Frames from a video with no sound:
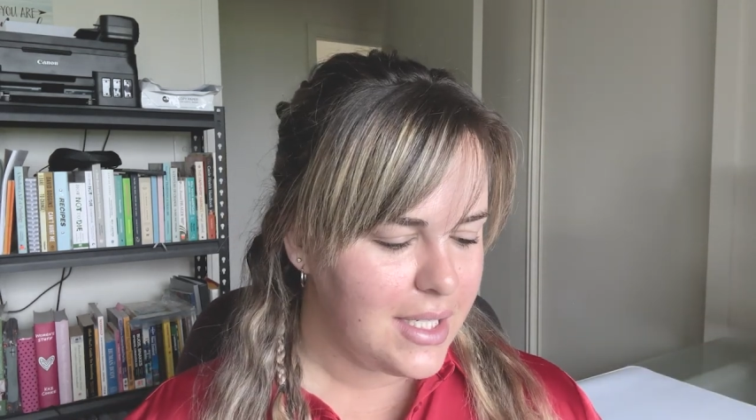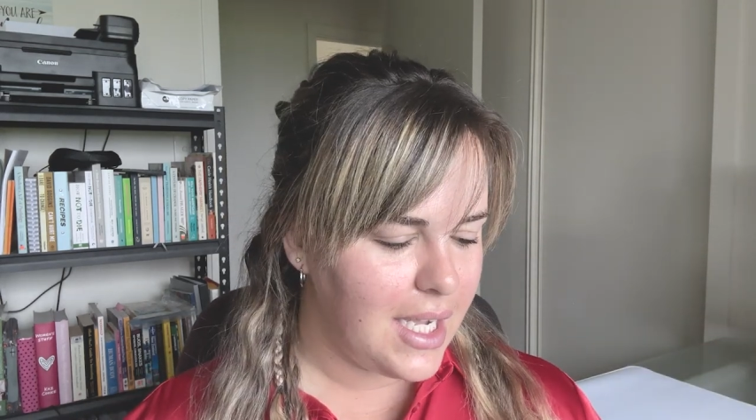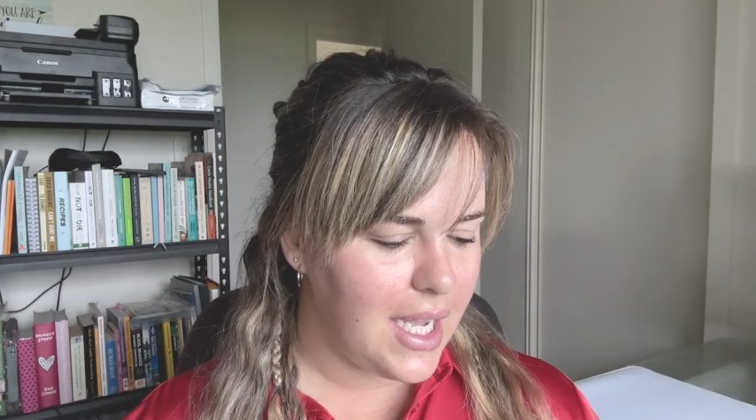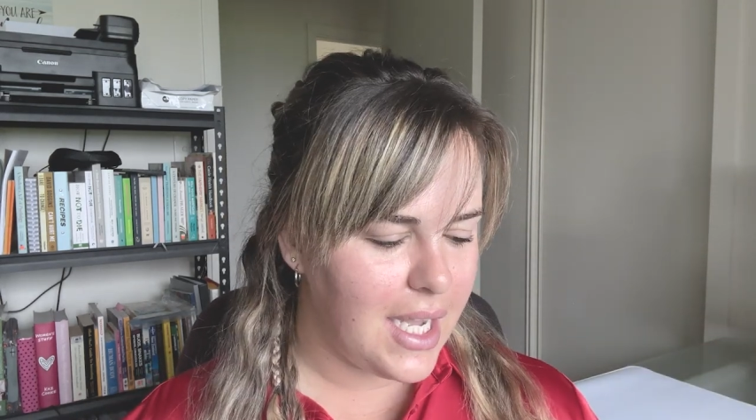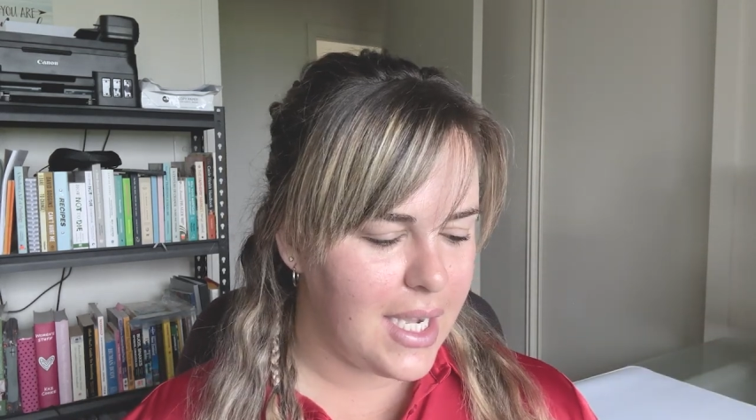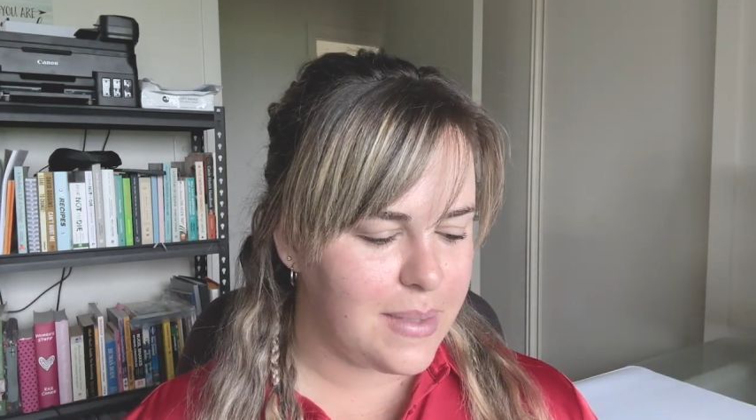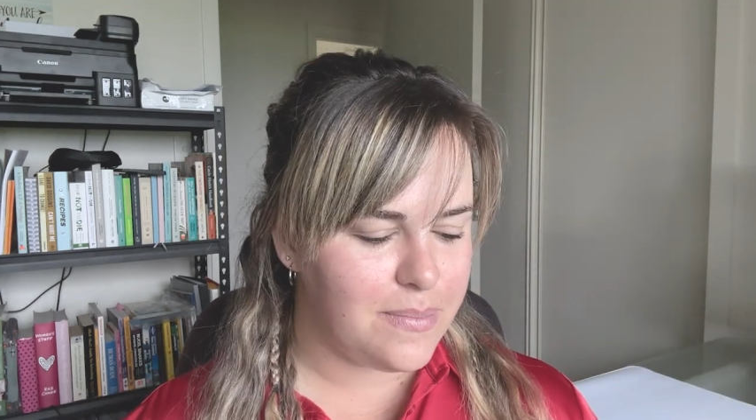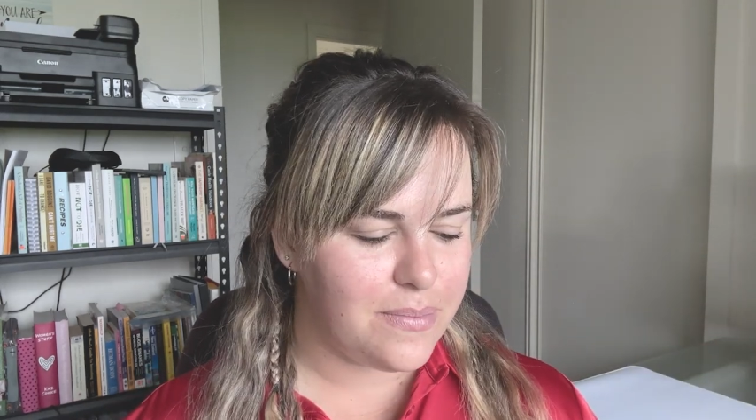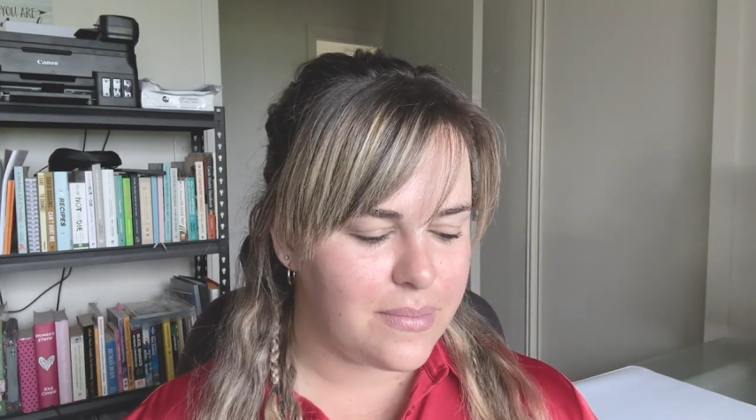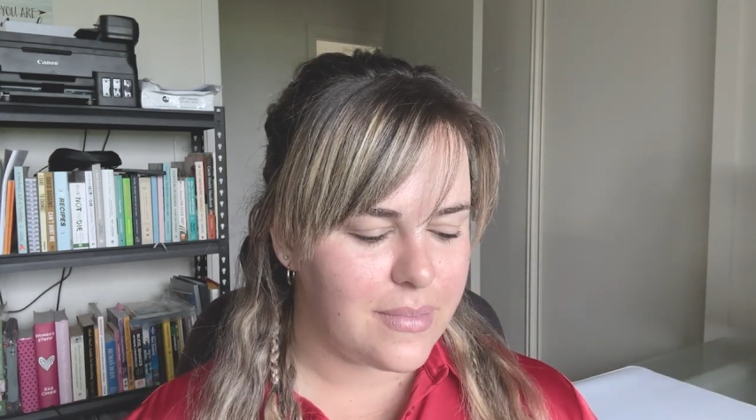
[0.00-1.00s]
Um,
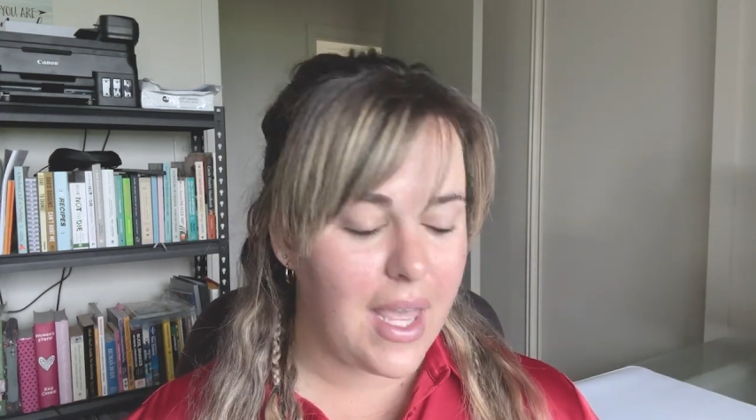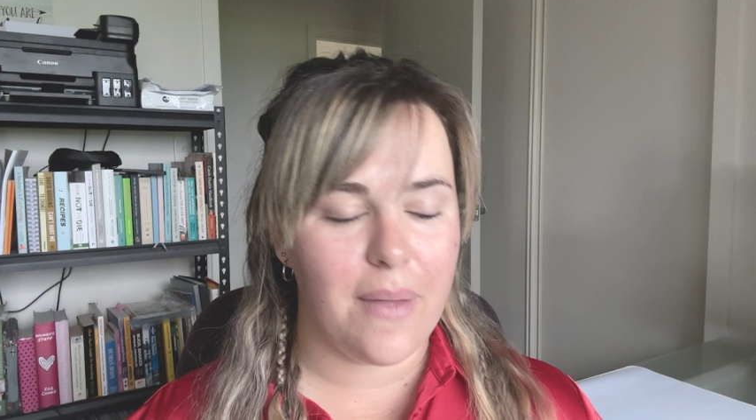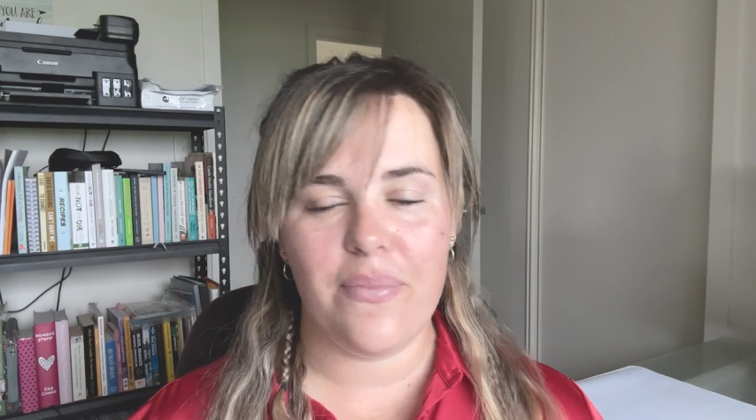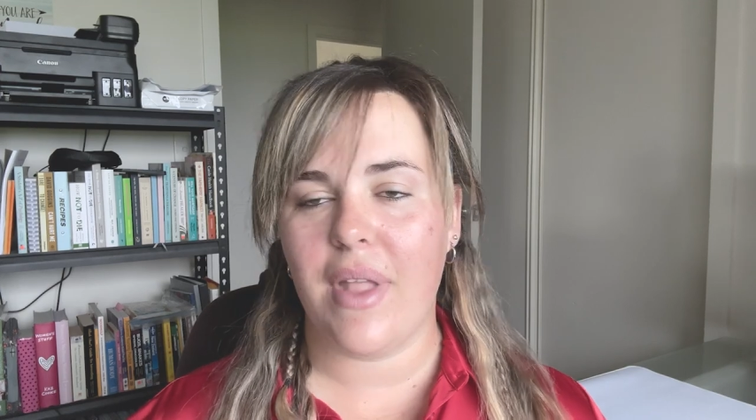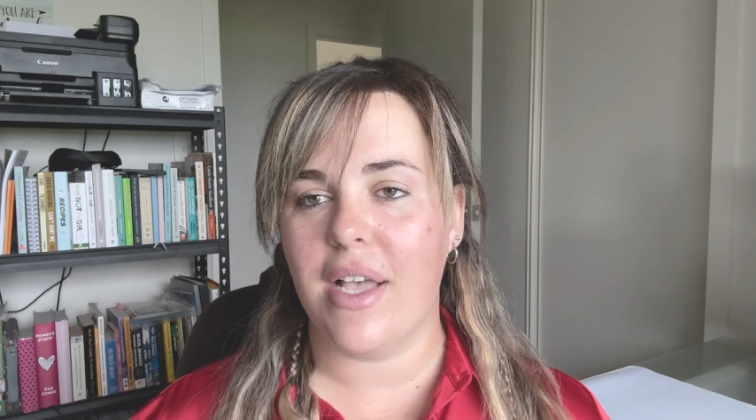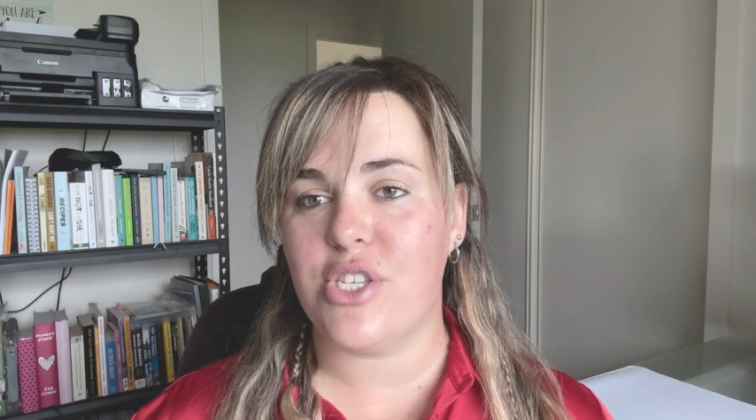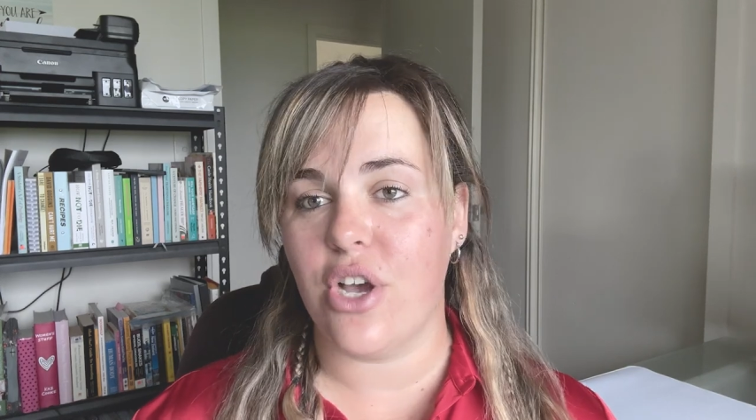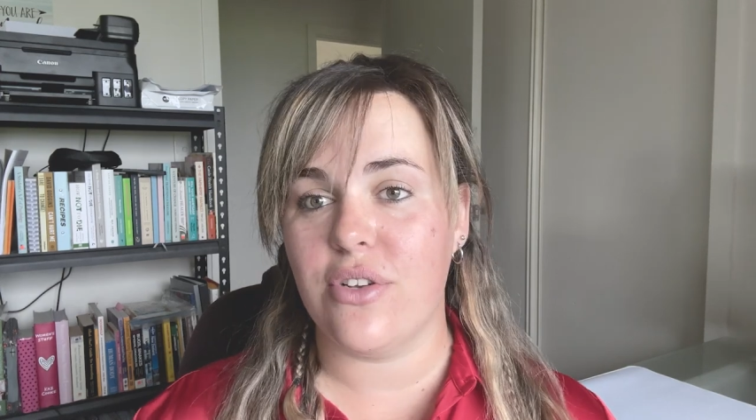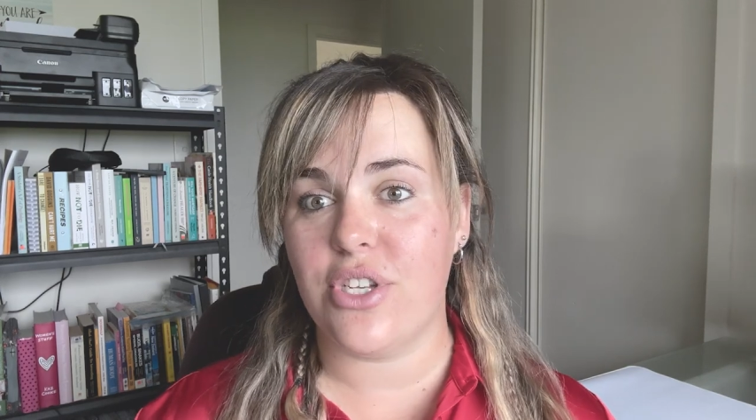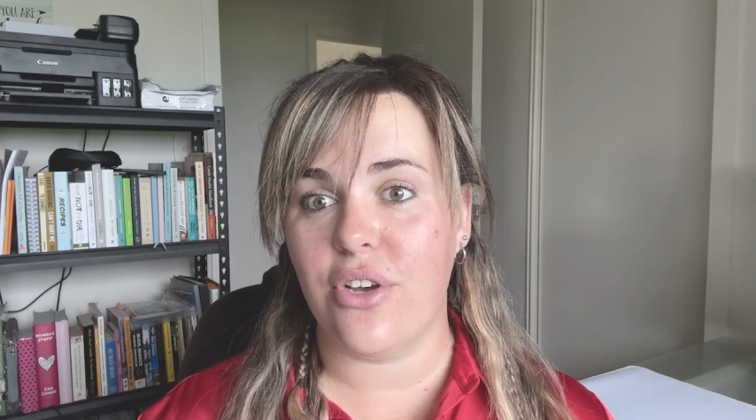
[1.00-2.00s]
yeah,
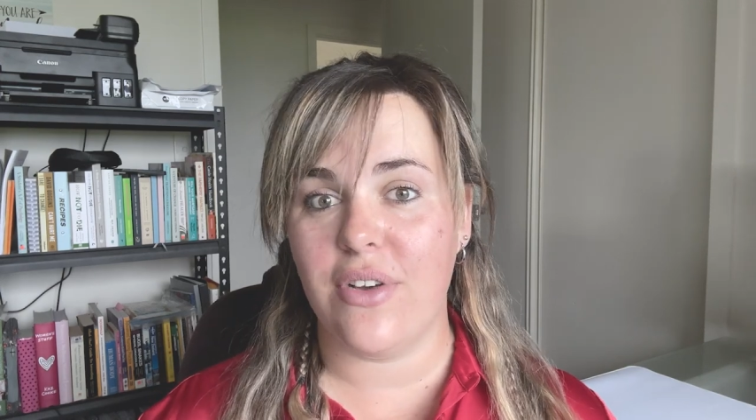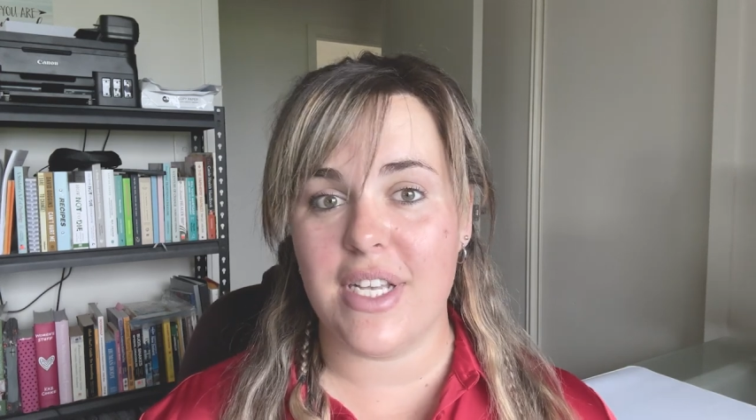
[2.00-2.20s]
so two